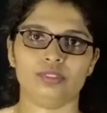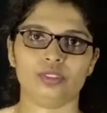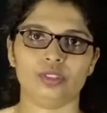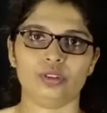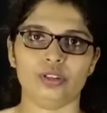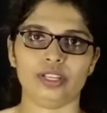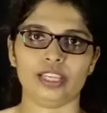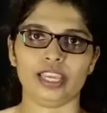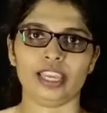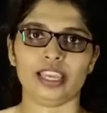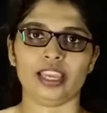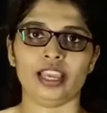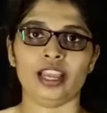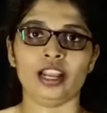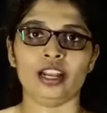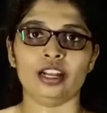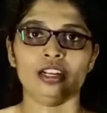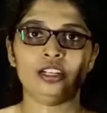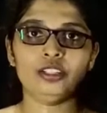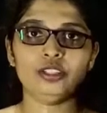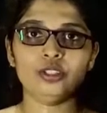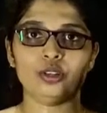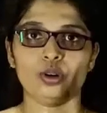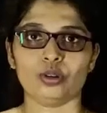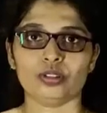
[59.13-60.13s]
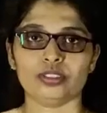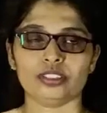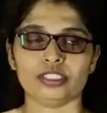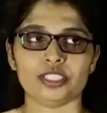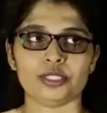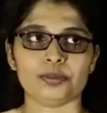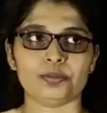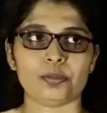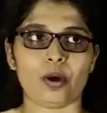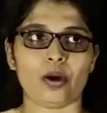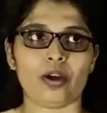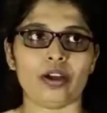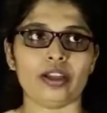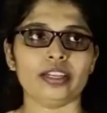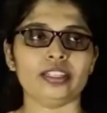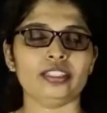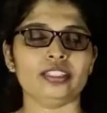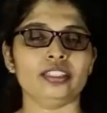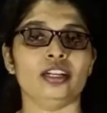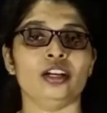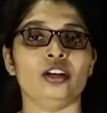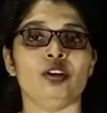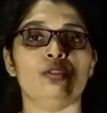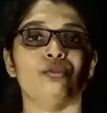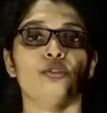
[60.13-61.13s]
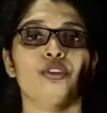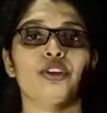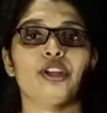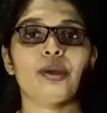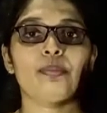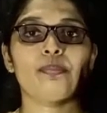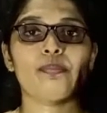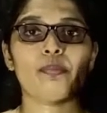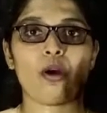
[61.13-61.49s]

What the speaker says: Okay, note this point. For a